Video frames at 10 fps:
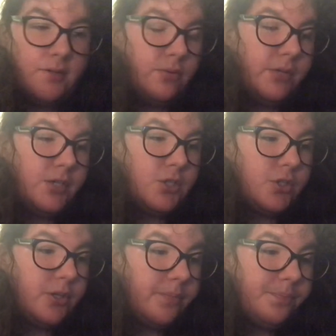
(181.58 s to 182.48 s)
a
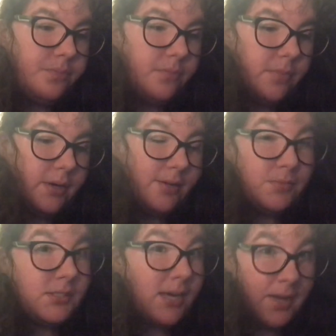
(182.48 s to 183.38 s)
relationship. But it
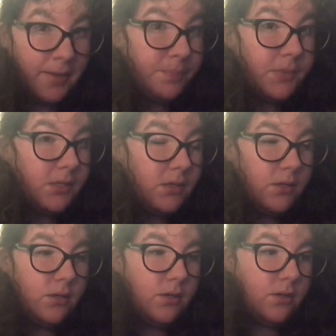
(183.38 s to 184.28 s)
was time.
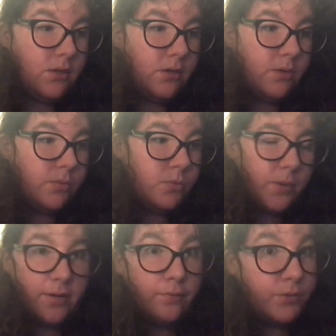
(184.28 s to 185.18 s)
It was
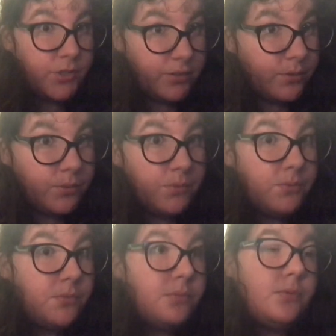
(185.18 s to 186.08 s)
way overdue,
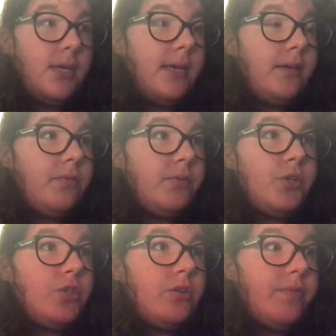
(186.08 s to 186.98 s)
and it
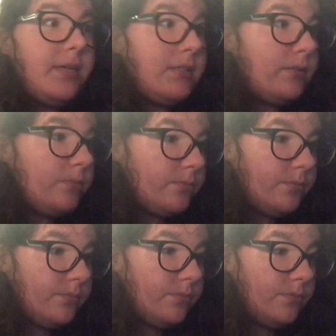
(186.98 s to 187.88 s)
really should have ended
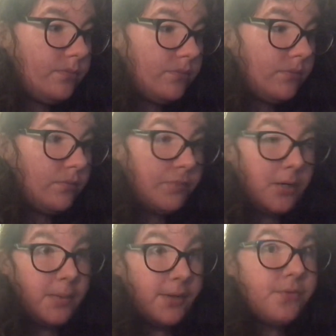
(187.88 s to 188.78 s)

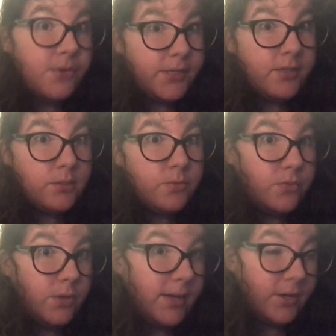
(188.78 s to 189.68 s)
about 3 years
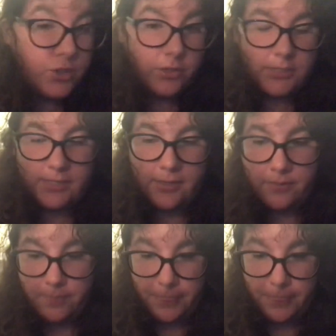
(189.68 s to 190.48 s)
before it actually did.